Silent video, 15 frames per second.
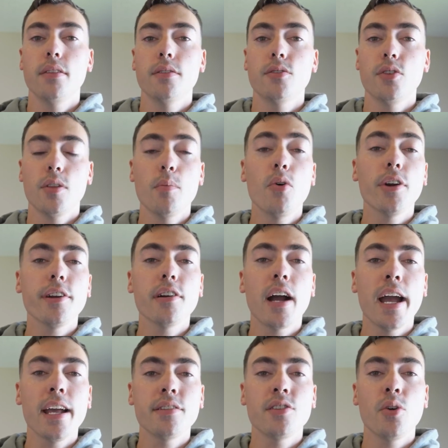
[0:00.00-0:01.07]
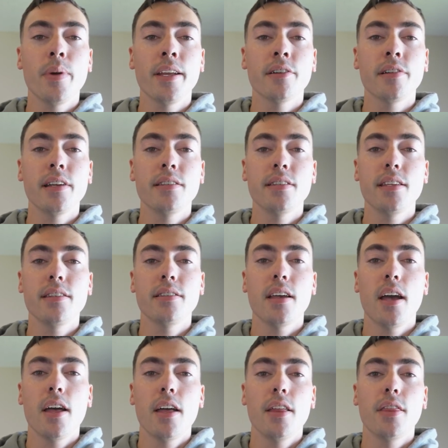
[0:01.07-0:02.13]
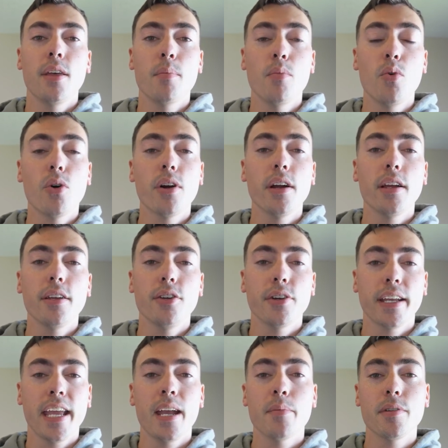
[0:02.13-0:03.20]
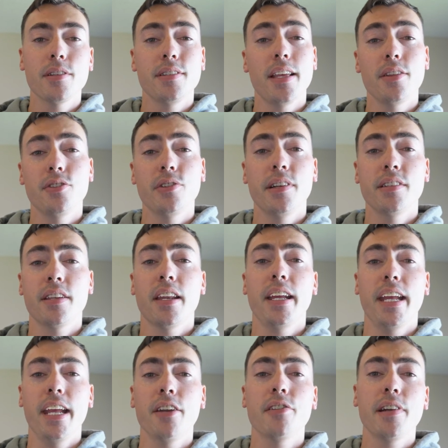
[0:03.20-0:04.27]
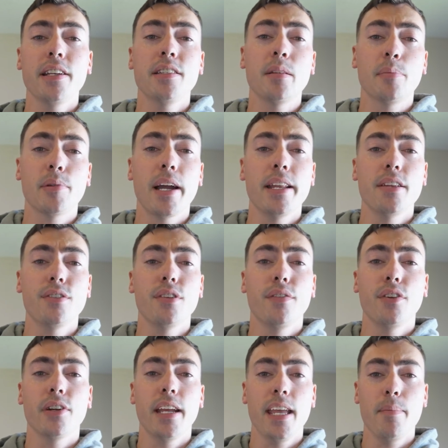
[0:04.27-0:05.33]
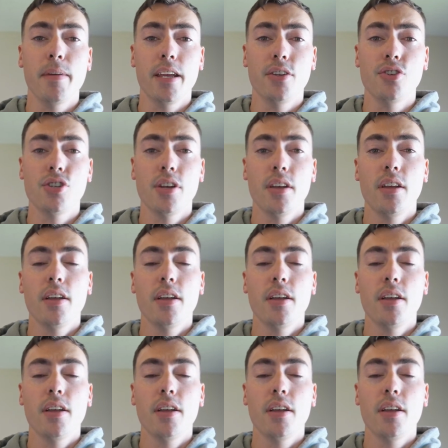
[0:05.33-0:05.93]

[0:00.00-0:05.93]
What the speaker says: So the more your ISO increases, the more your camera sensor is going to increase the brightness of your image